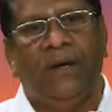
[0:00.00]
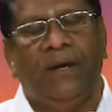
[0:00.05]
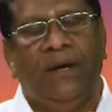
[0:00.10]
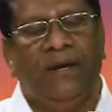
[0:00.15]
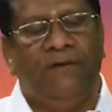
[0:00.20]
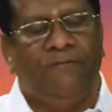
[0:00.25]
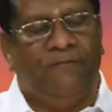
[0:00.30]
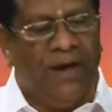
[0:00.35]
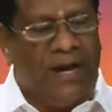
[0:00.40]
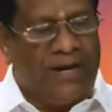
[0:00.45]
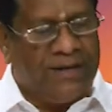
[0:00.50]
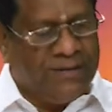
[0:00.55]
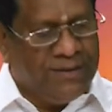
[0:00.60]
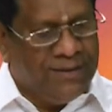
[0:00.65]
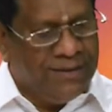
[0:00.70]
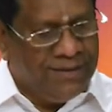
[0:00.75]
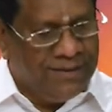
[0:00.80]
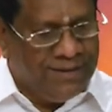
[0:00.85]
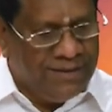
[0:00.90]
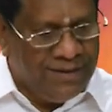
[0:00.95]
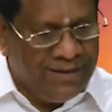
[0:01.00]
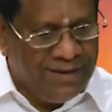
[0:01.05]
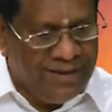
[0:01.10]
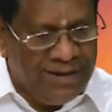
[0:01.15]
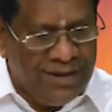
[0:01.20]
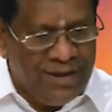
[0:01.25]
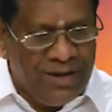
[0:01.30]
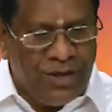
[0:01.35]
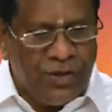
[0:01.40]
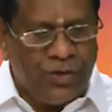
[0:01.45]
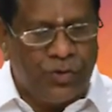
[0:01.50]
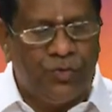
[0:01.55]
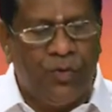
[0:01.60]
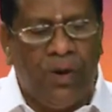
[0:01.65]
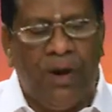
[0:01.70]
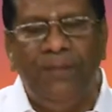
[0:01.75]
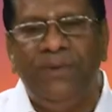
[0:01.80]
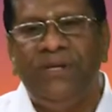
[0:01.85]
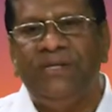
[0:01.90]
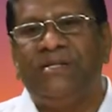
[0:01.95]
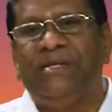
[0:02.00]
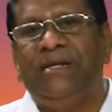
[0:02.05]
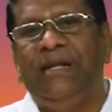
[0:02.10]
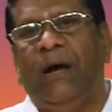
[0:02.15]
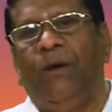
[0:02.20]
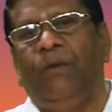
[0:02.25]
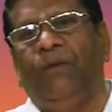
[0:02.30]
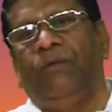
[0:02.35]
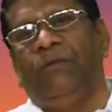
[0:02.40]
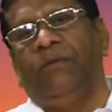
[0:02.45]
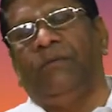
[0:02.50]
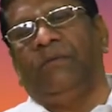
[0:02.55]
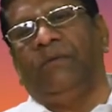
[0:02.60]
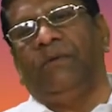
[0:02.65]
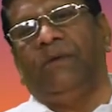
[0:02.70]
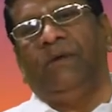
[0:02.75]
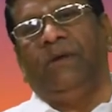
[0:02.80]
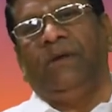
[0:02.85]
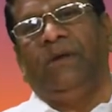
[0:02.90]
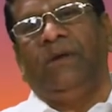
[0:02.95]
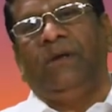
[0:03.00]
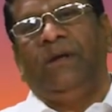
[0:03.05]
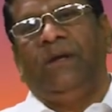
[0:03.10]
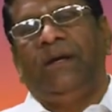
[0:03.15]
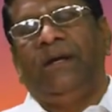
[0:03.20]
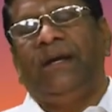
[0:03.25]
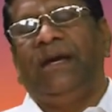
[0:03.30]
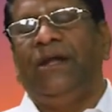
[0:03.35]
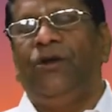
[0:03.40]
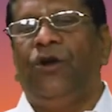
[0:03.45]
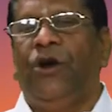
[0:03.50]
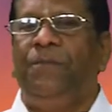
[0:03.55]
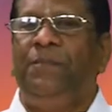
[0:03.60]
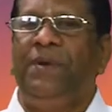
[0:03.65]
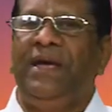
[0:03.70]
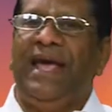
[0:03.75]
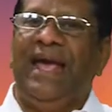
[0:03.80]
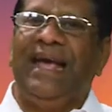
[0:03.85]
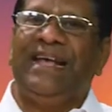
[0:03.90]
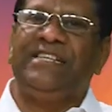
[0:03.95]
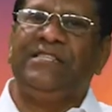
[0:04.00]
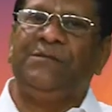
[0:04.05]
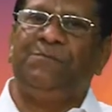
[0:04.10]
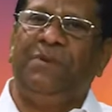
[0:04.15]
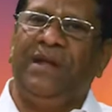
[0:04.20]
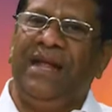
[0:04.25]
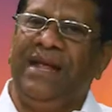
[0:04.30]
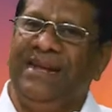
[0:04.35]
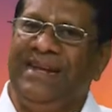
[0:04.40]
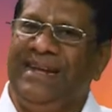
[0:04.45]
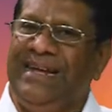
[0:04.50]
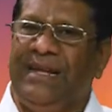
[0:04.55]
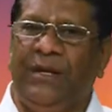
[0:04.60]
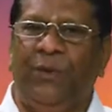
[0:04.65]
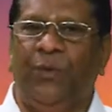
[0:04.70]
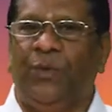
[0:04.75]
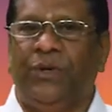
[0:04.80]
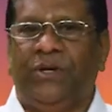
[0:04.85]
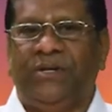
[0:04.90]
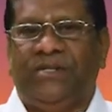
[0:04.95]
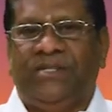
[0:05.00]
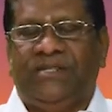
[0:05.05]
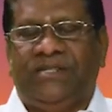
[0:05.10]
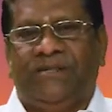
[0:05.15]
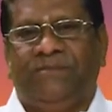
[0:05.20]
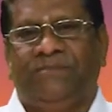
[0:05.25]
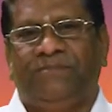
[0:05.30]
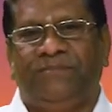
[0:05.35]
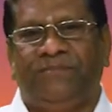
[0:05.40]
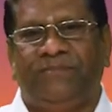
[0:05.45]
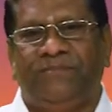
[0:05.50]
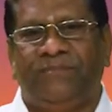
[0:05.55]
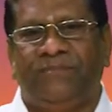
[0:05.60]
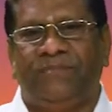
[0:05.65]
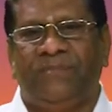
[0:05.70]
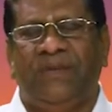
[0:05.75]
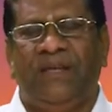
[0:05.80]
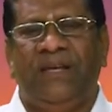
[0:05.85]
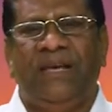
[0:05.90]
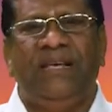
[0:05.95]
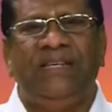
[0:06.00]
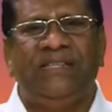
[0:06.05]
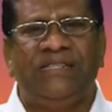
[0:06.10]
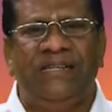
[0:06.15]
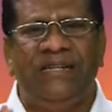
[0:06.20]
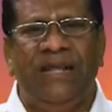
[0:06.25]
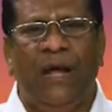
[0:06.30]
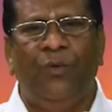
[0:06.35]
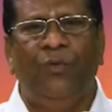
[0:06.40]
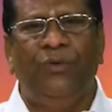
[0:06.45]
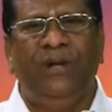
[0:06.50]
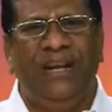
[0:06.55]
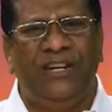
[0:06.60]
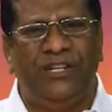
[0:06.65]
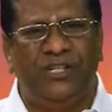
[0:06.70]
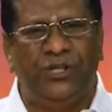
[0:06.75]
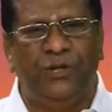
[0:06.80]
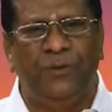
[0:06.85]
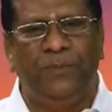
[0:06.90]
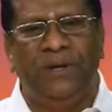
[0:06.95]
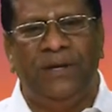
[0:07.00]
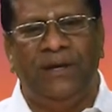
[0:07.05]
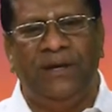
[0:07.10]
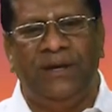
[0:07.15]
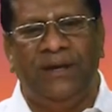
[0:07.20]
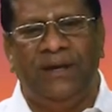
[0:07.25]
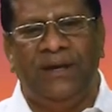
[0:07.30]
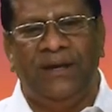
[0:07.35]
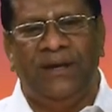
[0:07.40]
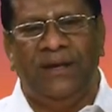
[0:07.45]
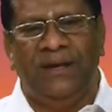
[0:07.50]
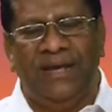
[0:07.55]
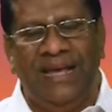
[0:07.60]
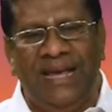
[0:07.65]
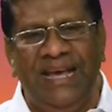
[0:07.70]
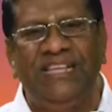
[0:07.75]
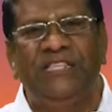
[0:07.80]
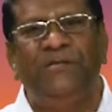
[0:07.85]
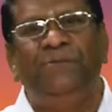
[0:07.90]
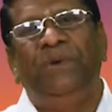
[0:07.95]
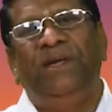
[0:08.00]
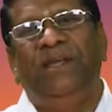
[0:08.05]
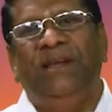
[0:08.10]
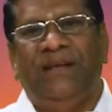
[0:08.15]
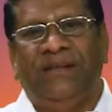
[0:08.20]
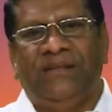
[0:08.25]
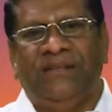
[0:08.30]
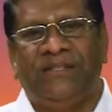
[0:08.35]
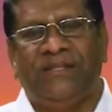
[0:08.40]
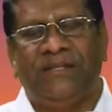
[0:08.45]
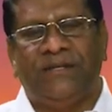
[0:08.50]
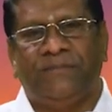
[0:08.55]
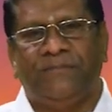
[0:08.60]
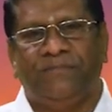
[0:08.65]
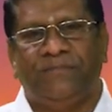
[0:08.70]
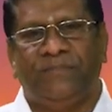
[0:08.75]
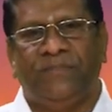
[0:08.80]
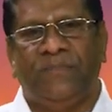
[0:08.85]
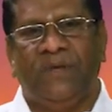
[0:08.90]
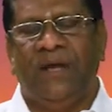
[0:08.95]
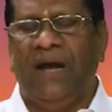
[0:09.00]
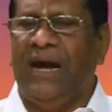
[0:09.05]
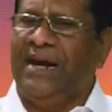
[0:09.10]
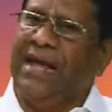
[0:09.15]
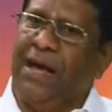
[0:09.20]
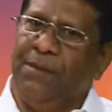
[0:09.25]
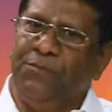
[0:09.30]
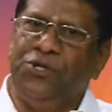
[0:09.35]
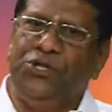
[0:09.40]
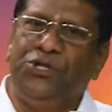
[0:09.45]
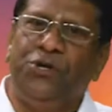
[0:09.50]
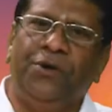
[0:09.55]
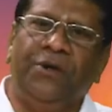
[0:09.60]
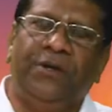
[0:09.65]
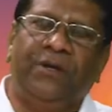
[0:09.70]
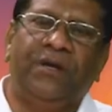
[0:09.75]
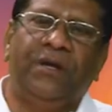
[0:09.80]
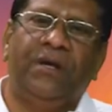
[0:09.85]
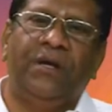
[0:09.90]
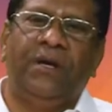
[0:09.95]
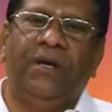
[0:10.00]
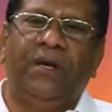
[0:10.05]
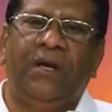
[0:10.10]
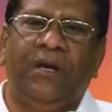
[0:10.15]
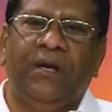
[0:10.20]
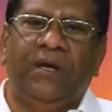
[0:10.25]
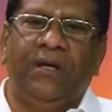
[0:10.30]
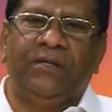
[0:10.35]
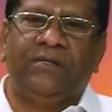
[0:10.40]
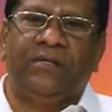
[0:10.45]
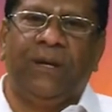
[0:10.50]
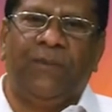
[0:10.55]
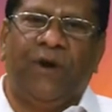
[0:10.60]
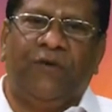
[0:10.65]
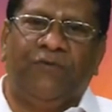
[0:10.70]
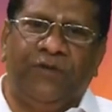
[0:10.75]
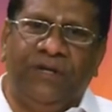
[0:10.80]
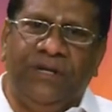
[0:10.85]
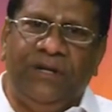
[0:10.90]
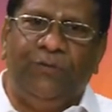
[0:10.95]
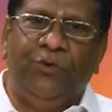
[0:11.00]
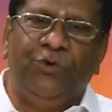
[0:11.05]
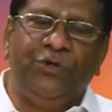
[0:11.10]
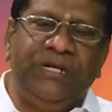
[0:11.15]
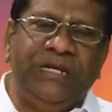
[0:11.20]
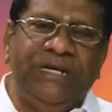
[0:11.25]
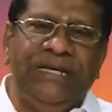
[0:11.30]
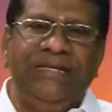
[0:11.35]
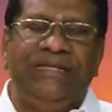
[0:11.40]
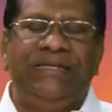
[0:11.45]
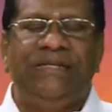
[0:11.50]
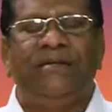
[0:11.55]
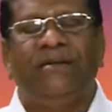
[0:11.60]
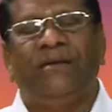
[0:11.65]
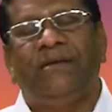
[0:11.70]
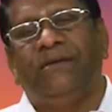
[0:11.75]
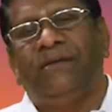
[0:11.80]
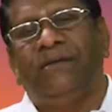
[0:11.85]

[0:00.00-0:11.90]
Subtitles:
In fact, Swami's love cannot be explained in words. His love needs to be experienced. And I am sure some of the devotees